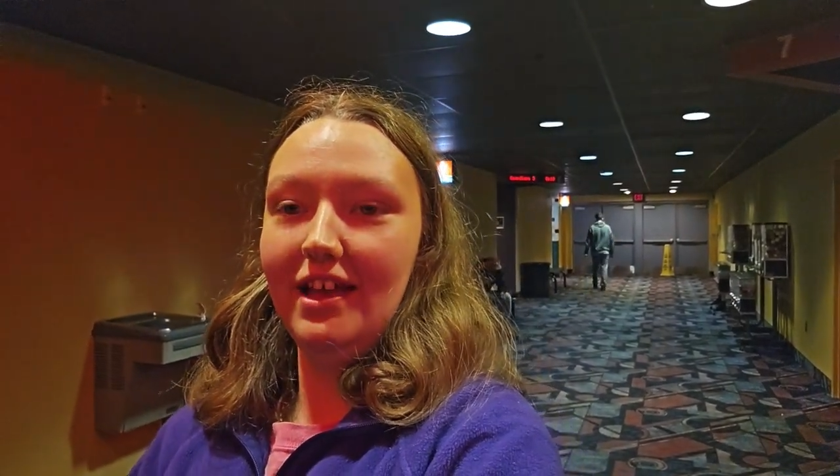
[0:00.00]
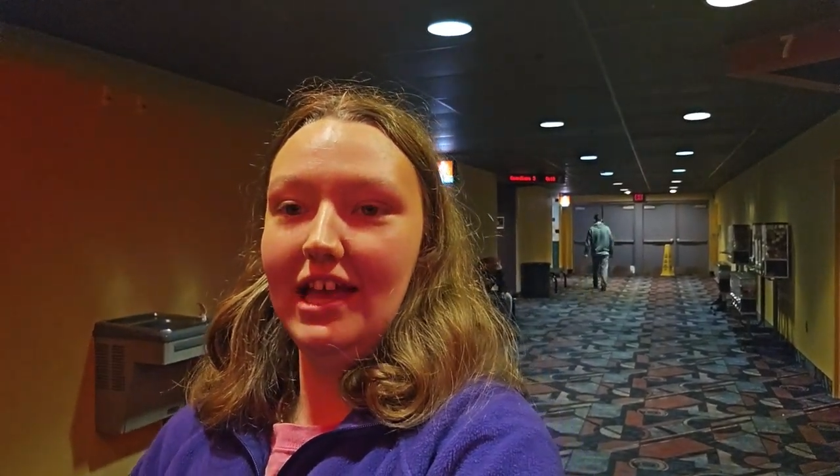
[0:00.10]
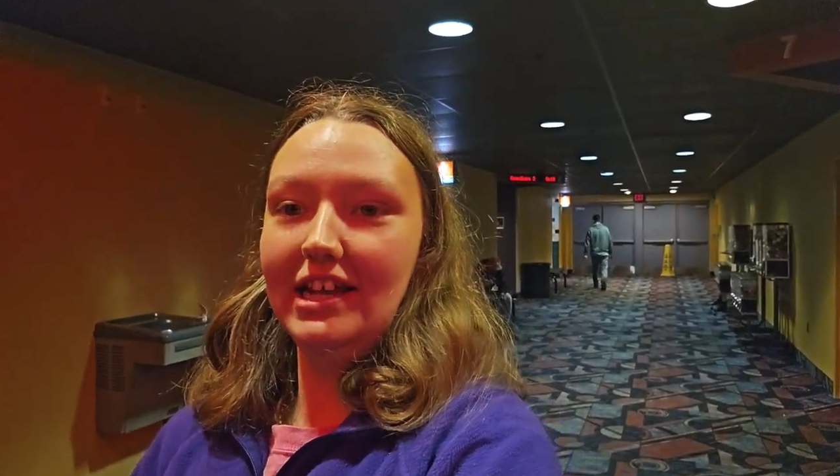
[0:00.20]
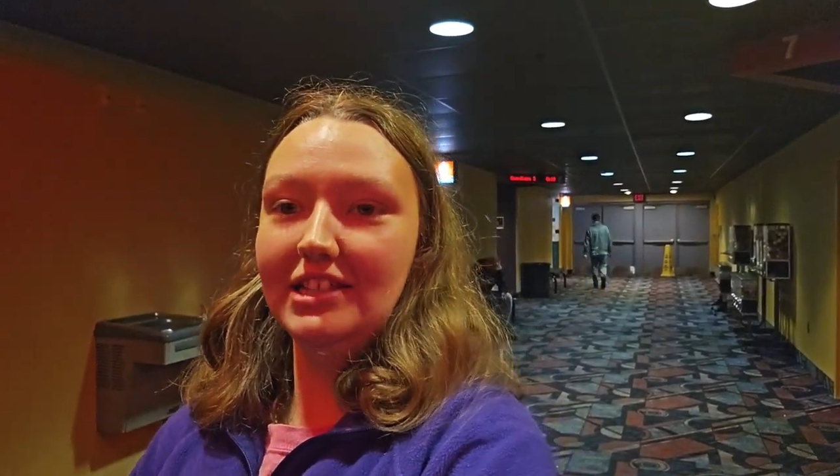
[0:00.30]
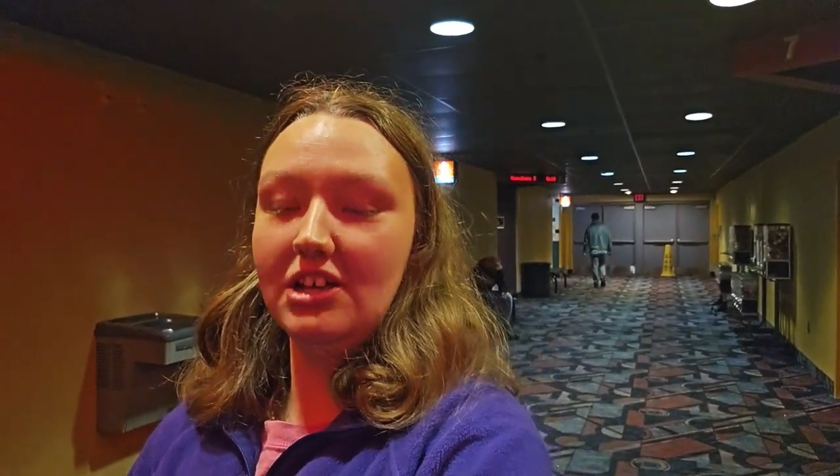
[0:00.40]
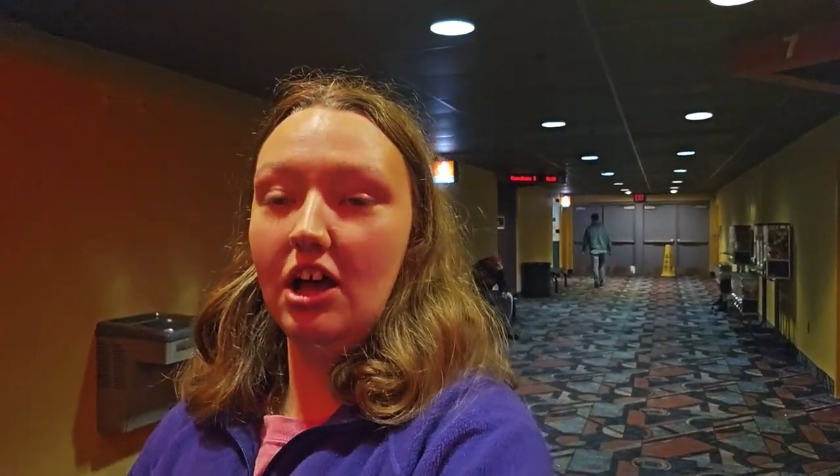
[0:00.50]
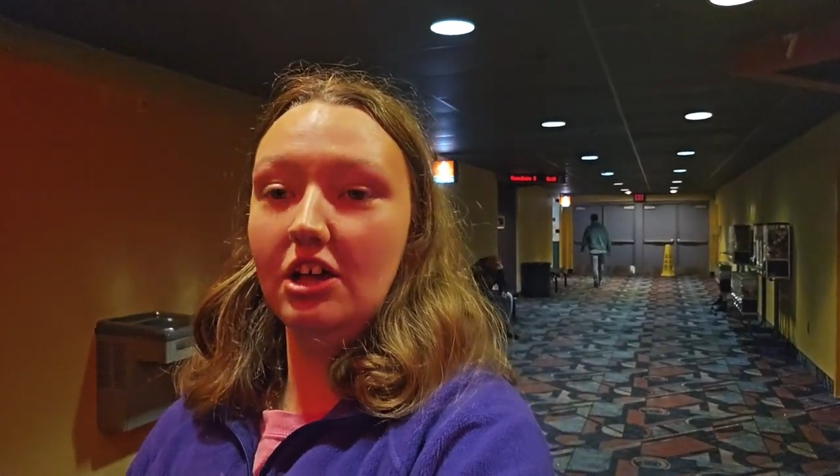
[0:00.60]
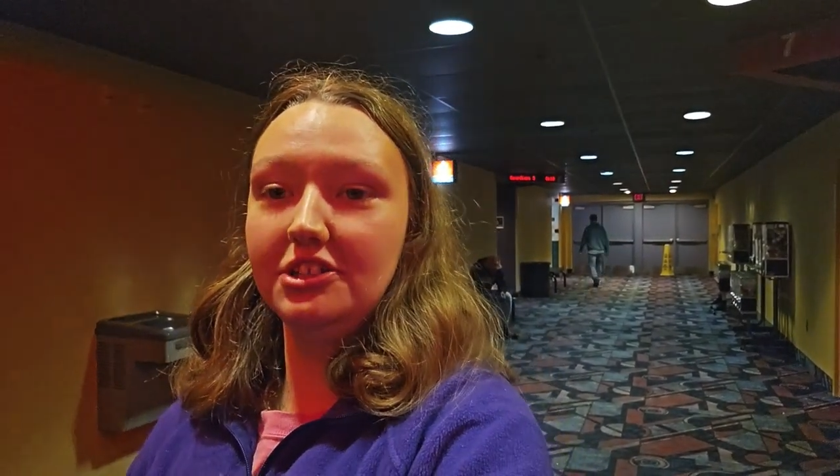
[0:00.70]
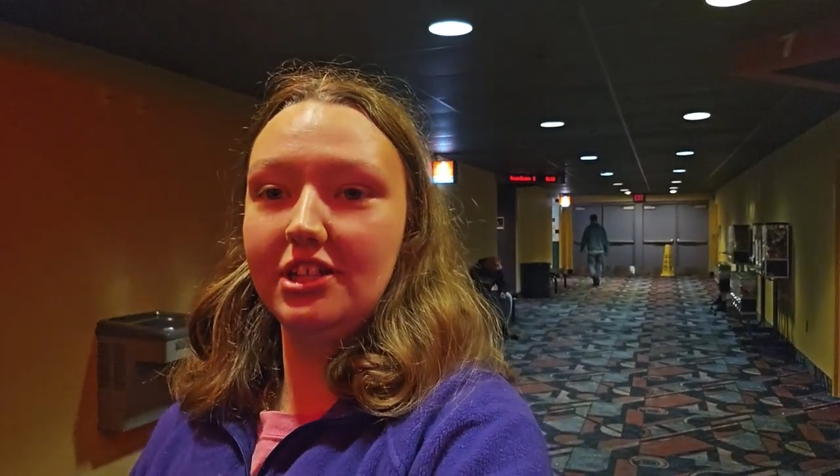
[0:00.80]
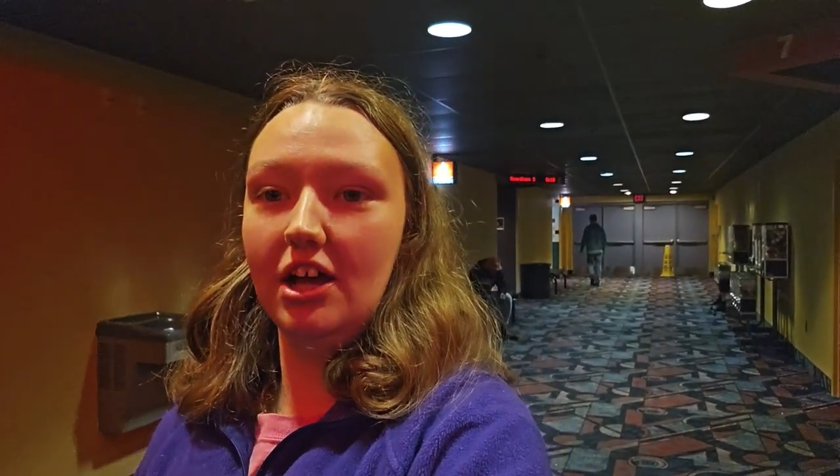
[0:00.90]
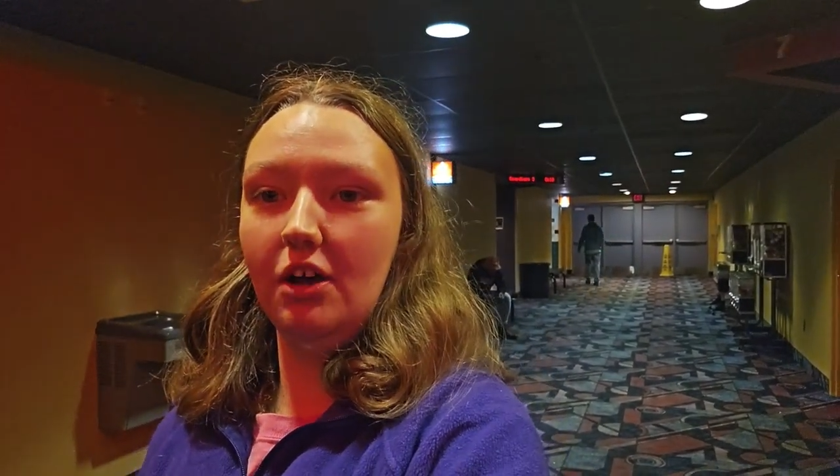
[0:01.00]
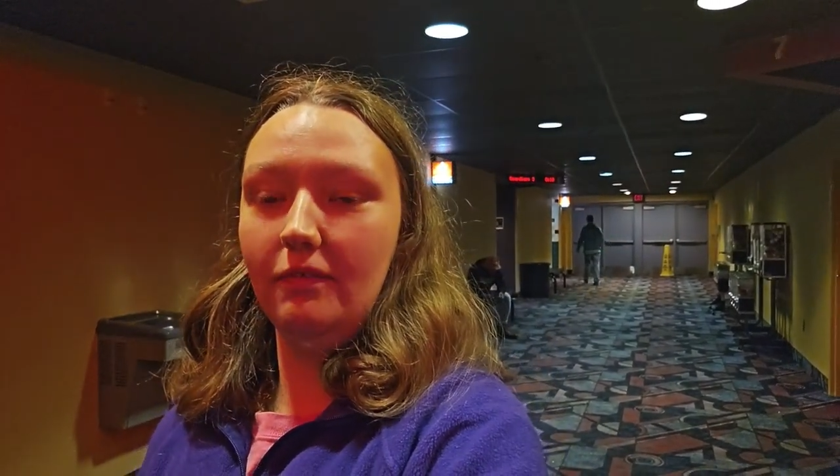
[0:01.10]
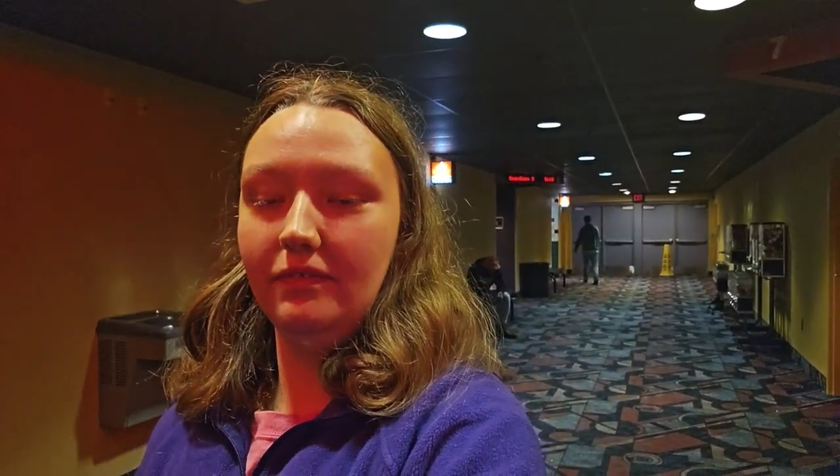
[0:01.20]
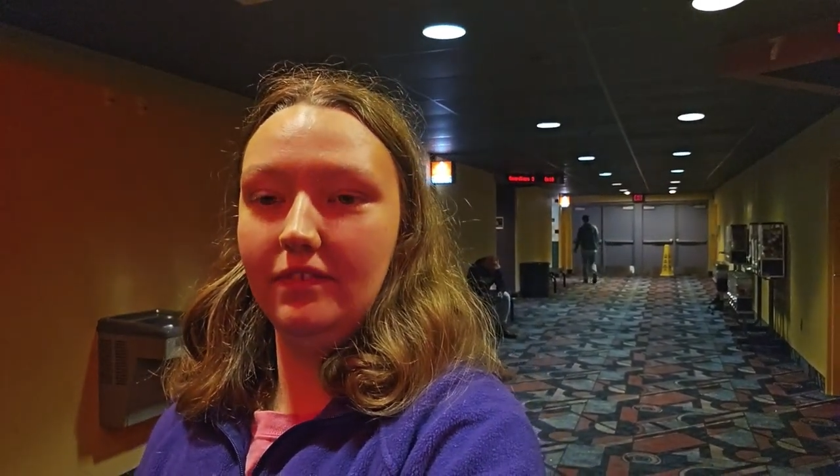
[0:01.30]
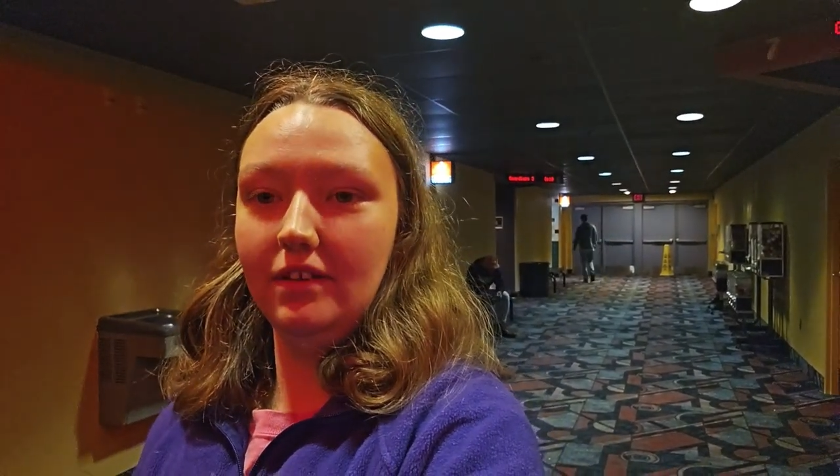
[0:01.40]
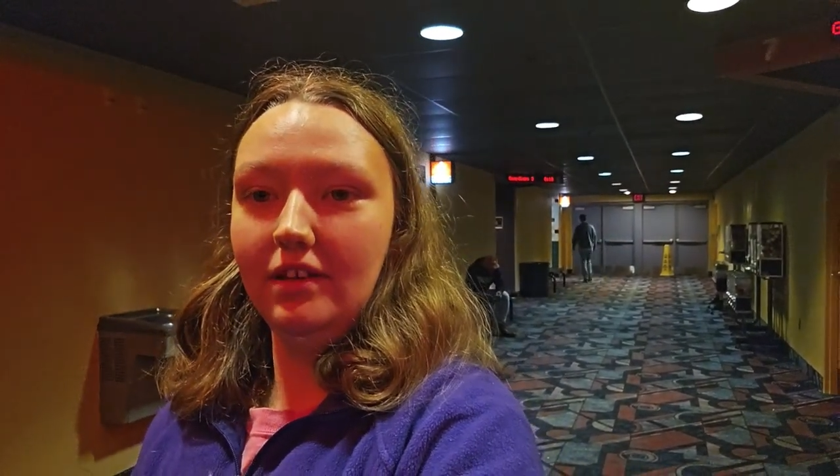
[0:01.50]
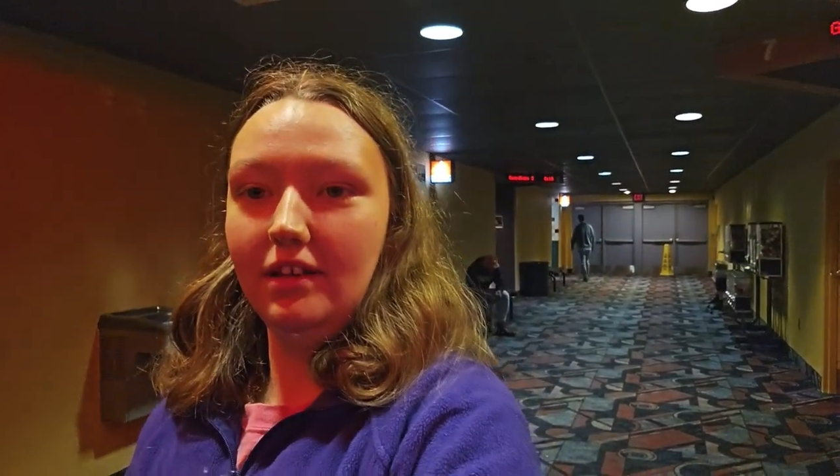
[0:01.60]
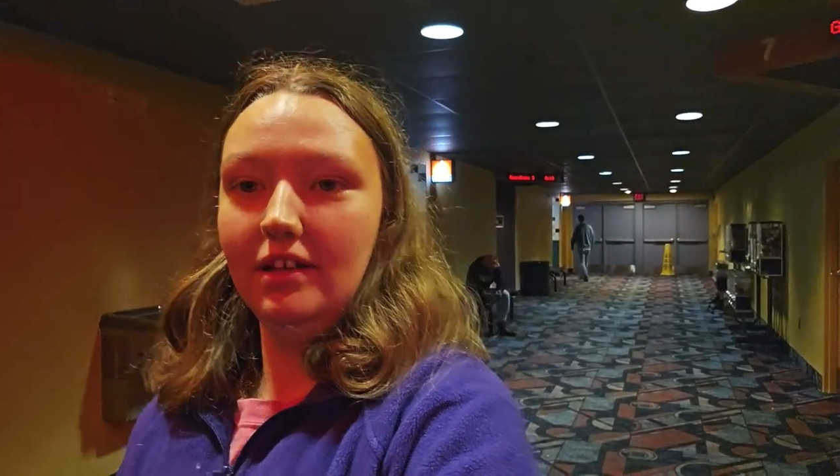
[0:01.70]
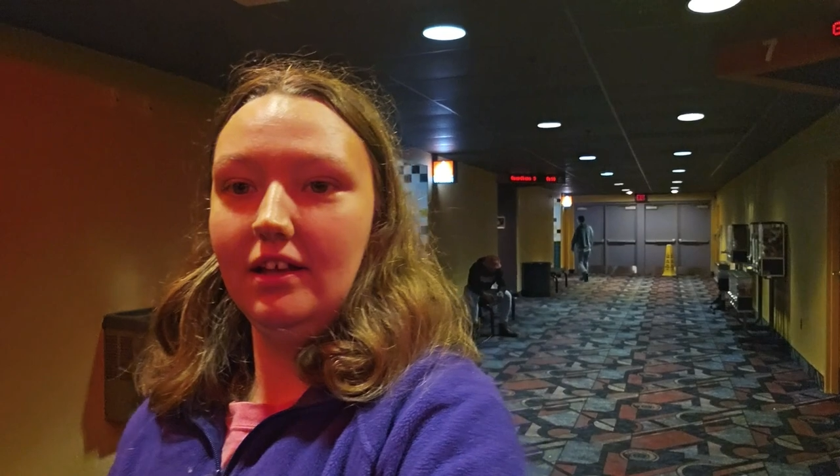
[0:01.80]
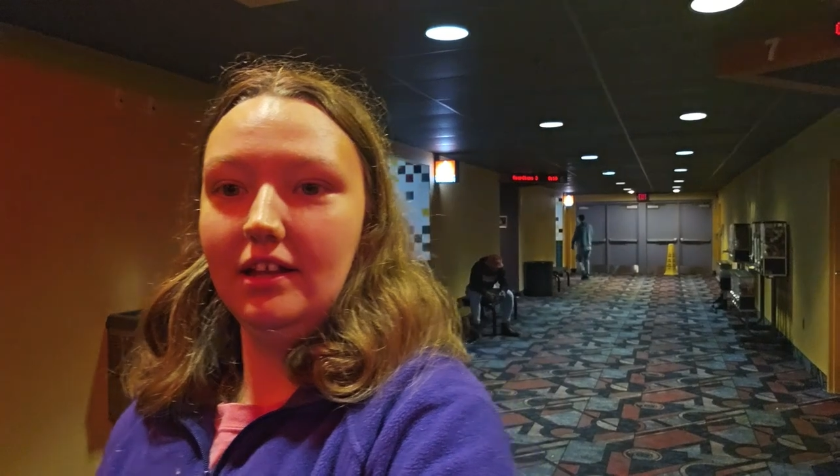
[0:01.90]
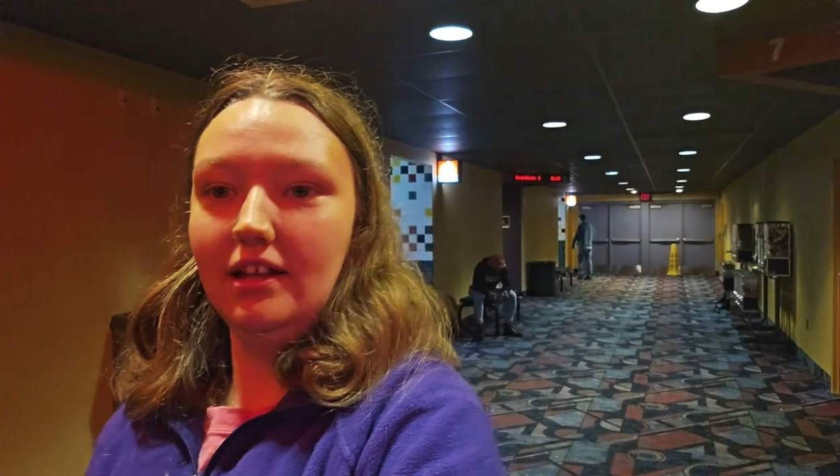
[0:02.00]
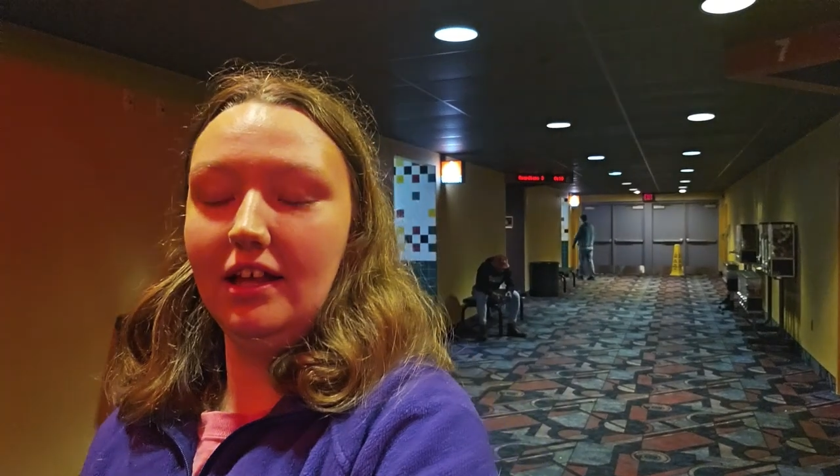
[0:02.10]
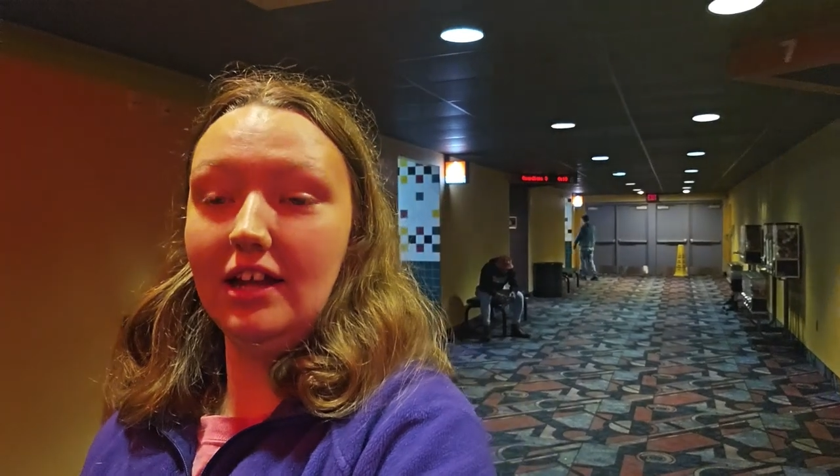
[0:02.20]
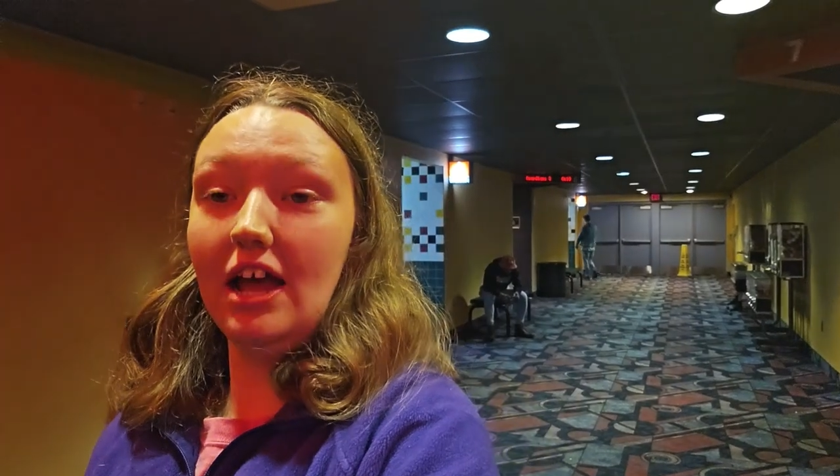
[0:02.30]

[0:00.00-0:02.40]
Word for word: And it's also and